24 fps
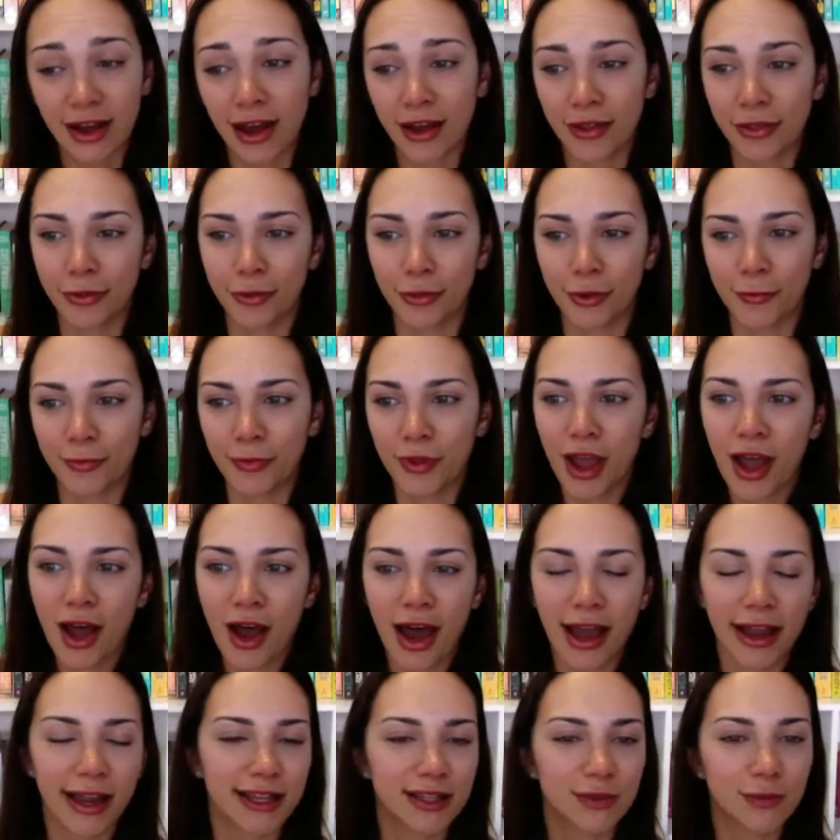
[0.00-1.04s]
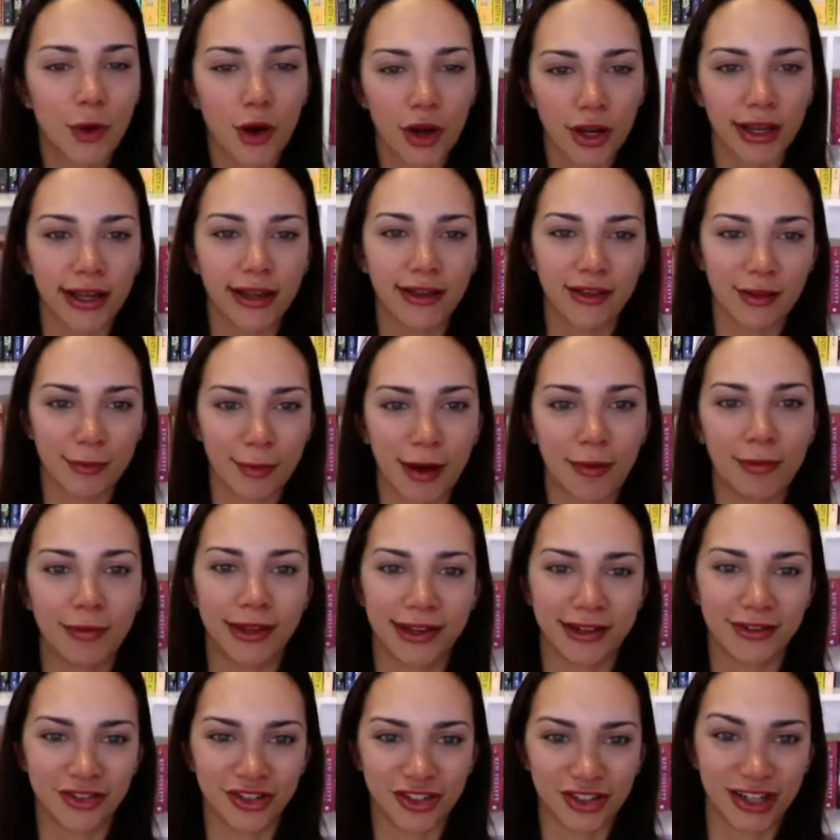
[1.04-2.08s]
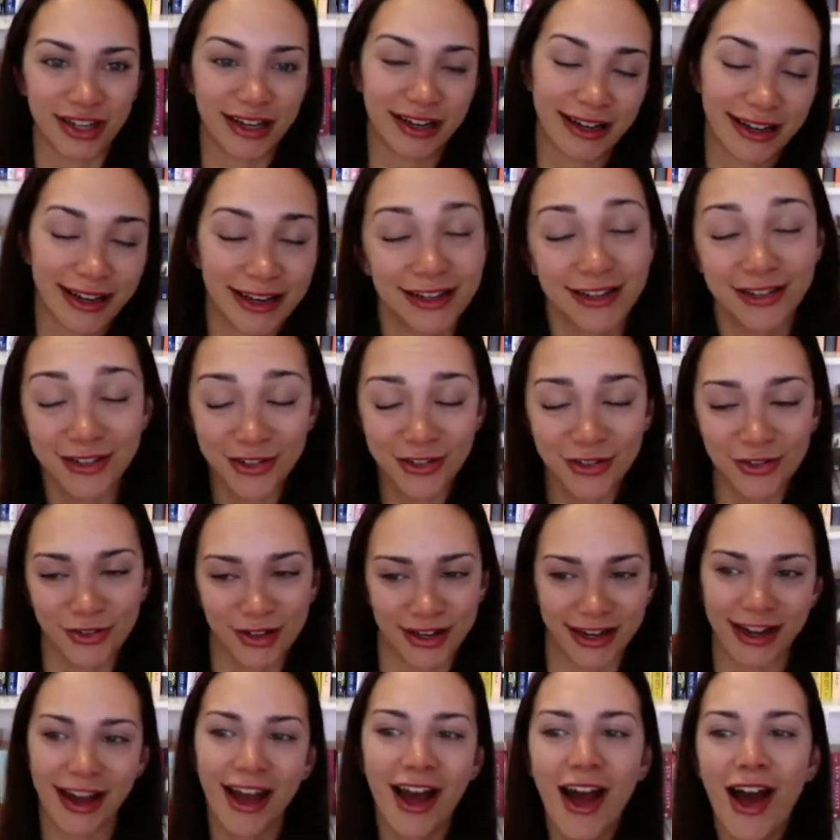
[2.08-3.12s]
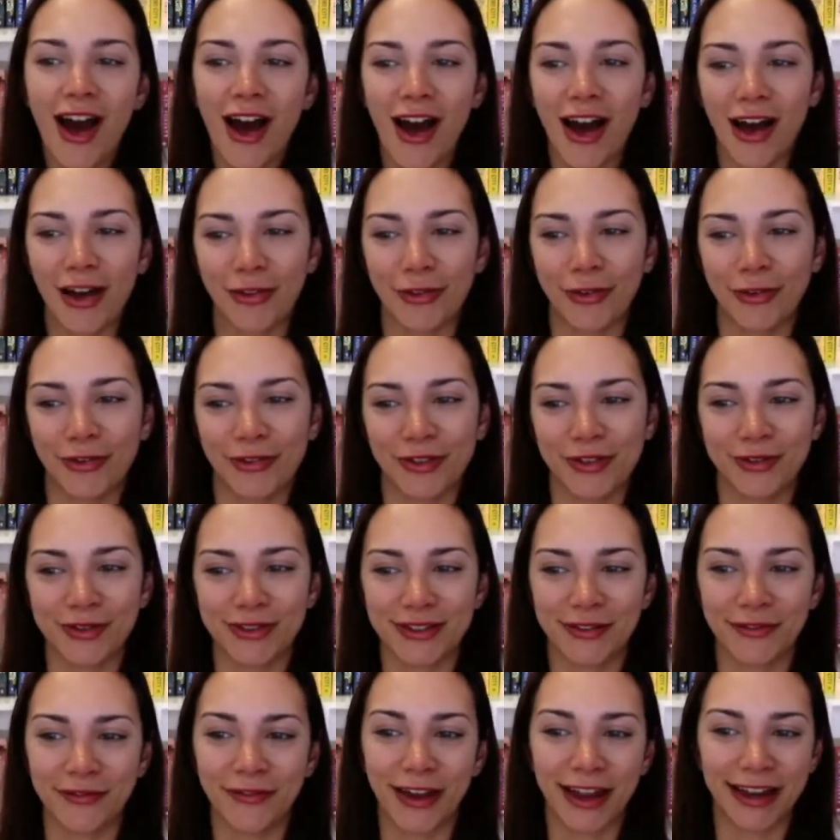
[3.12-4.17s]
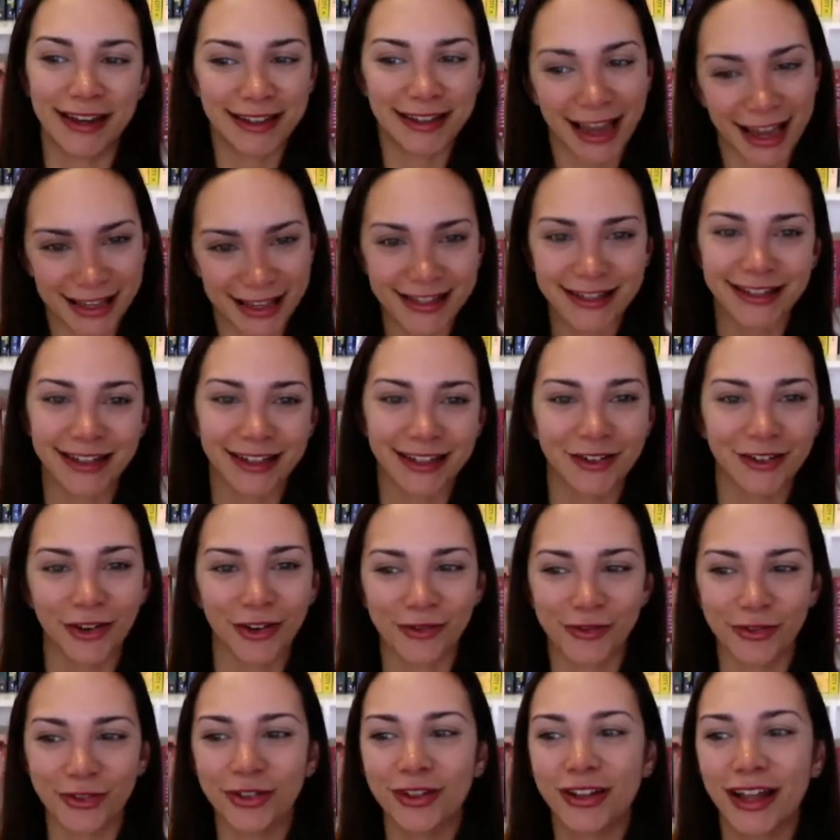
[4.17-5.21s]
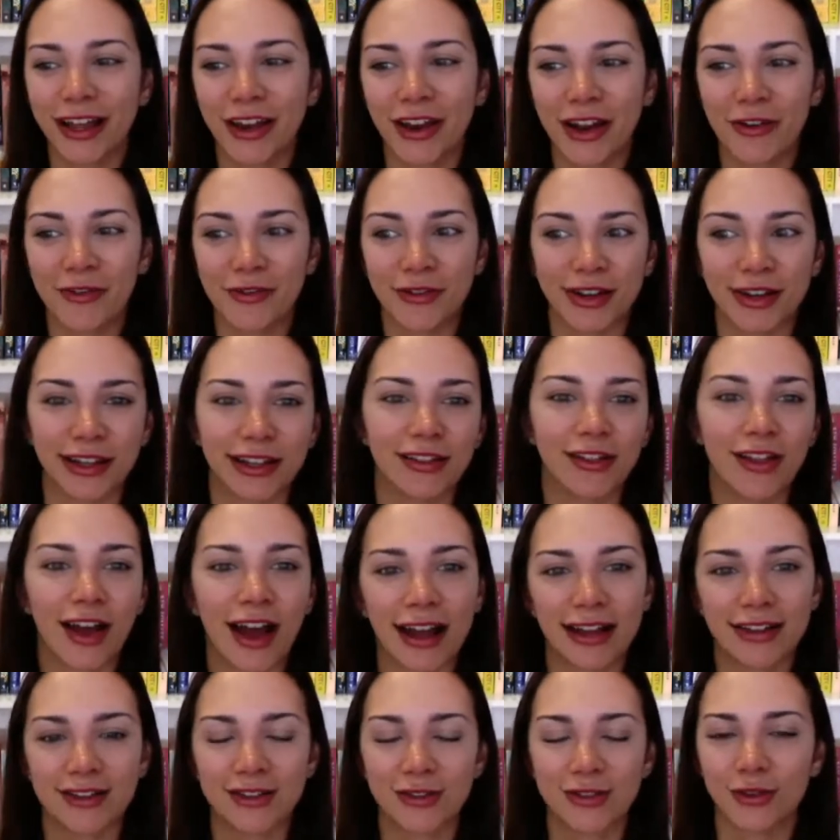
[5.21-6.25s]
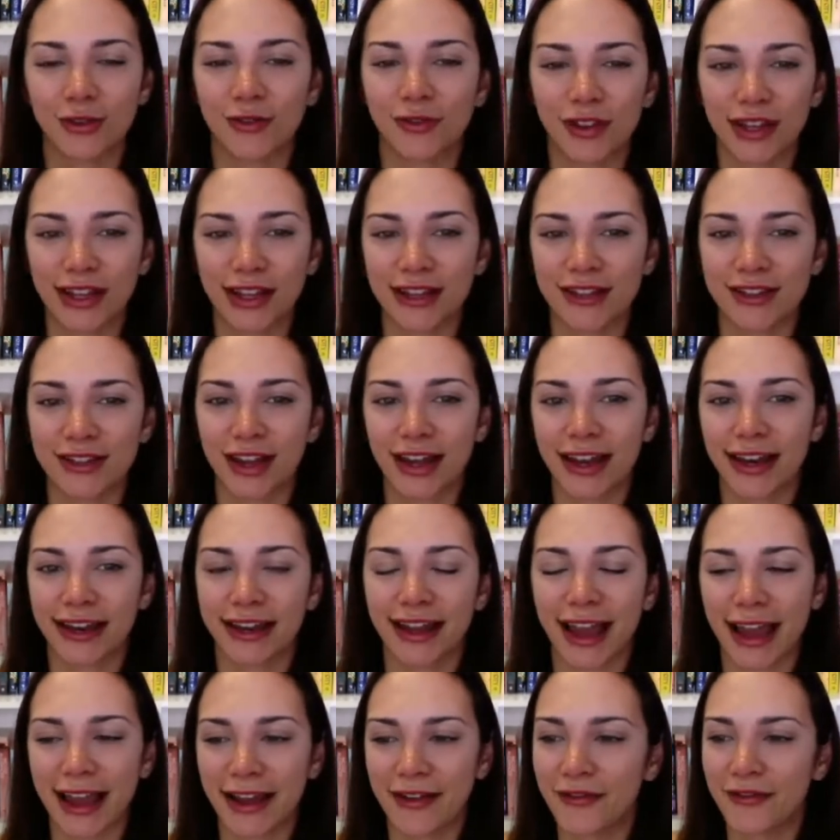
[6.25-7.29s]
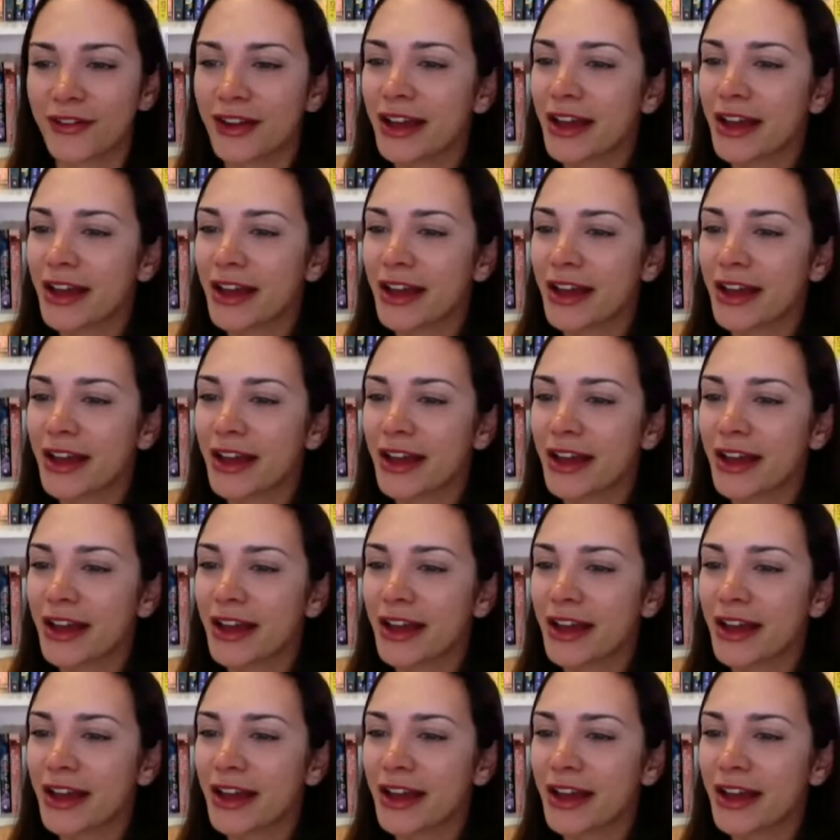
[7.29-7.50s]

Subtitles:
I guess working in the publishing industry, I thought this was a fantastic novel, and I really liked sort of the insight it gave.